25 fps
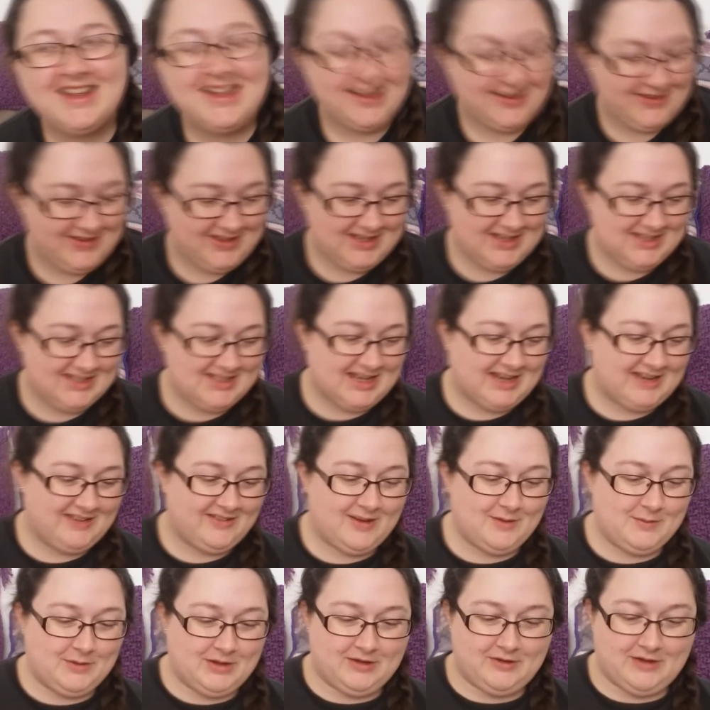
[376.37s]
I'm going to
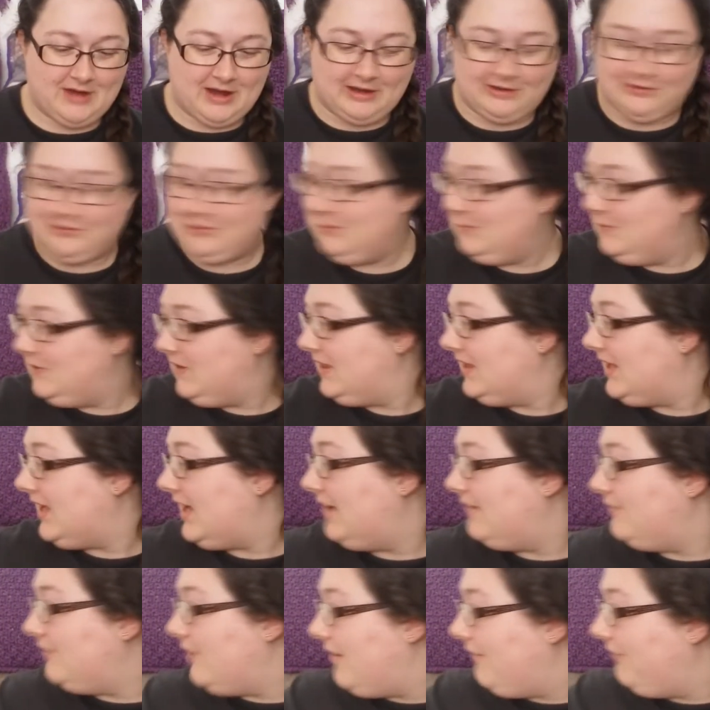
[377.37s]
decorate my craft room with
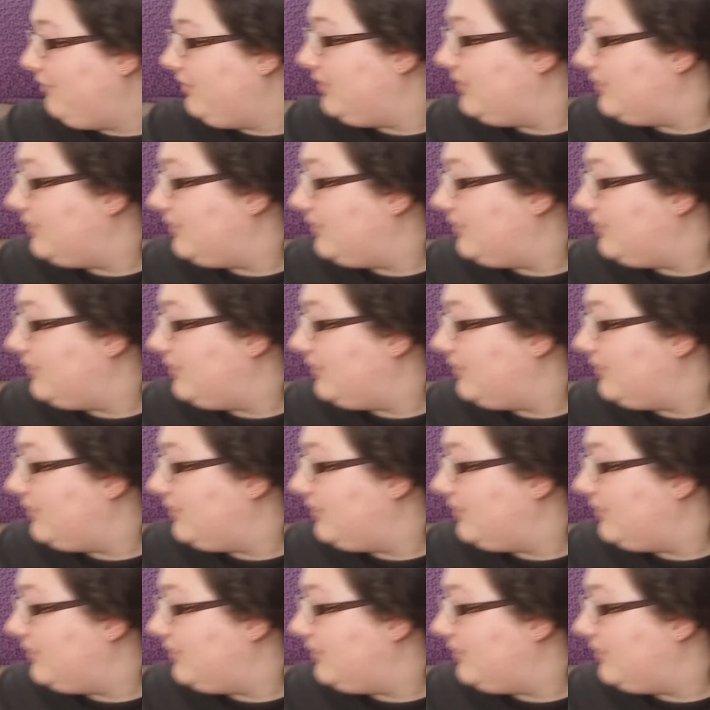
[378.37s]
that rather